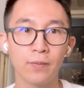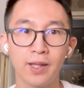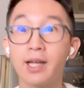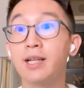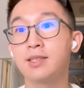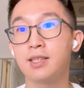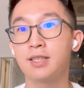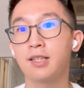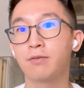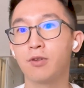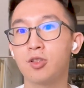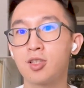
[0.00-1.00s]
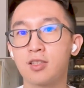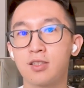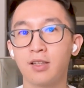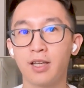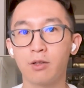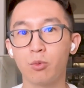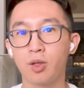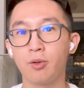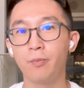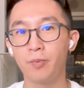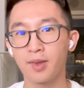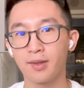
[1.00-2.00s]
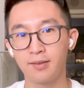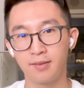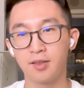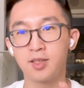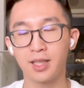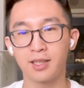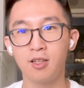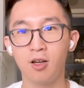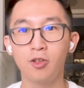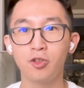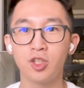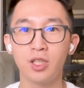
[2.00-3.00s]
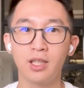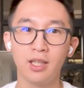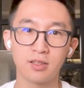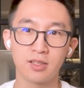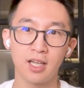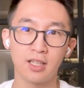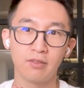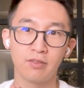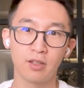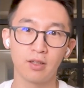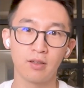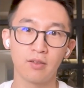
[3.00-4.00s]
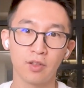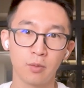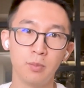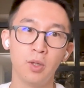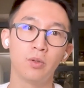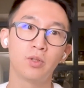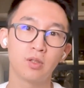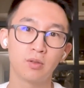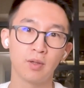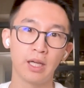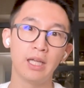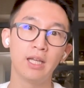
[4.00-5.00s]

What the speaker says: And I say tech first as in like where their technology is kind of their moat, right?